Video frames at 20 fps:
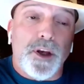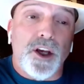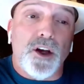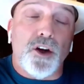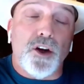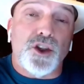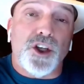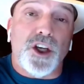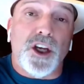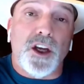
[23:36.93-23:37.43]

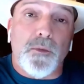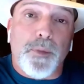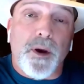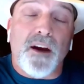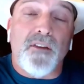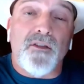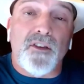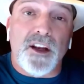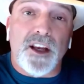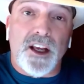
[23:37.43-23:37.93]
PLG in
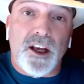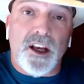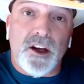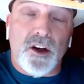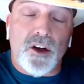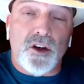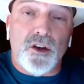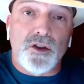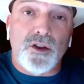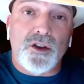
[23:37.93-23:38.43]
Beverly
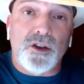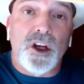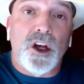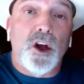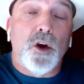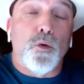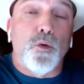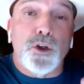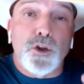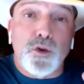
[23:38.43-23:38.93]
Hills
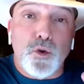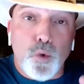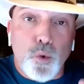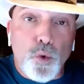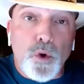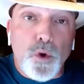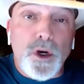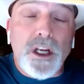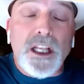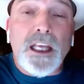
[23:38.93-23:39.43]
was
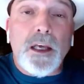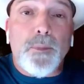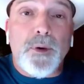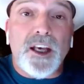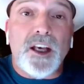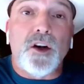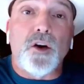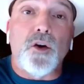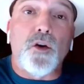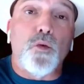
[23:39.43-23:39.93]
really
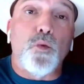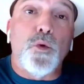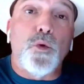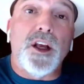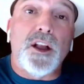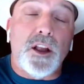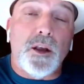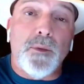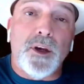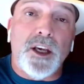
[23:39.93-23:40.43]
big on
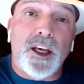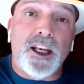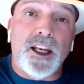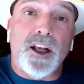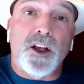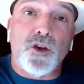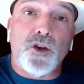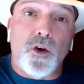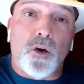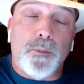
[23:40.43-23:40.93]
weekly
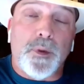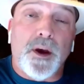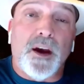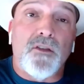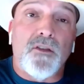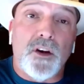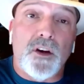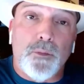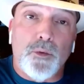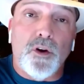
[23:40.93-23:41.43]
meetings on
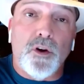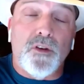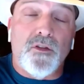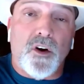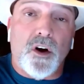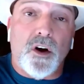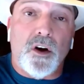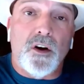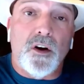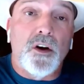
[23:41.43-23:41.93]
Beverly
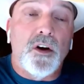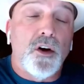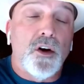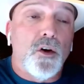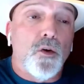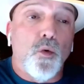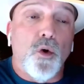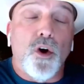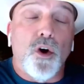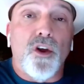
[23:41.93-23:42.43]
Boulevard.
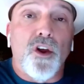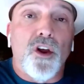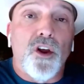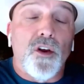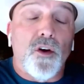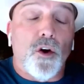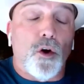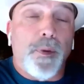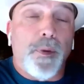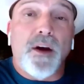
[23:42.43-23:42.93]

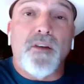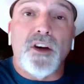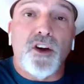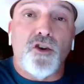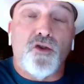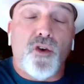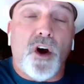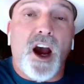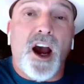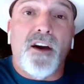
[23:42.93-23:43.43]
Well, or
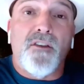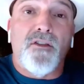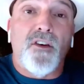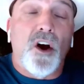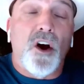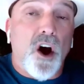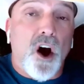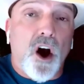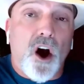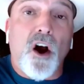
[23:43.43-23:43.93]
Beverly Drive.
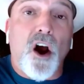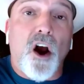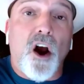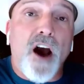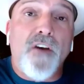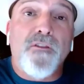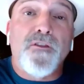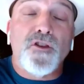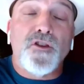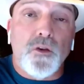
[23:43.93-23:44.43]
Our
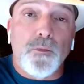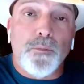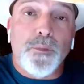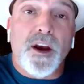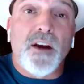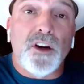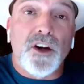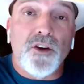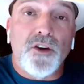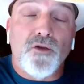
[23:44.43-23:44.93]
office on
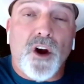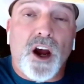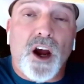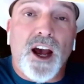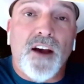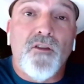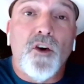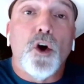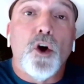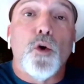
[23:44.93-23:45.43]
Beverly
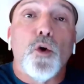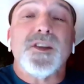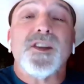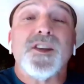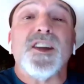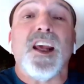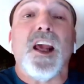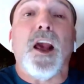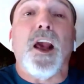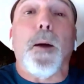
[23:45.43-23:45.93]
Drive was
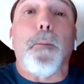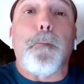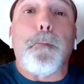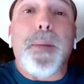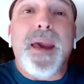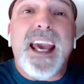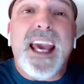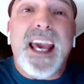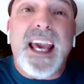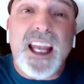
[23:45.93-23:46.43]
the
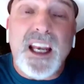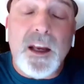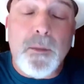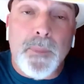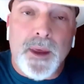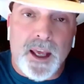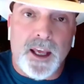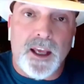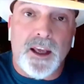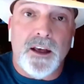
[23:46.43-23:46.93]

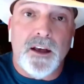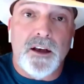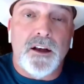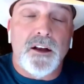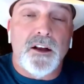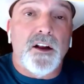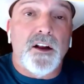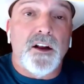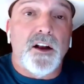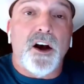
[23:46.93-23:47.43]
epitome
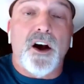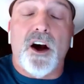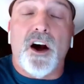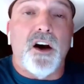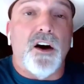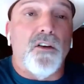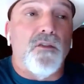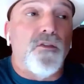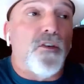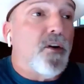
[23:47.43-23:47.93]

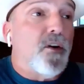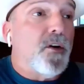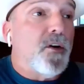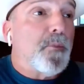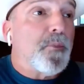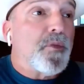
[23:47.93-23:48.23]
of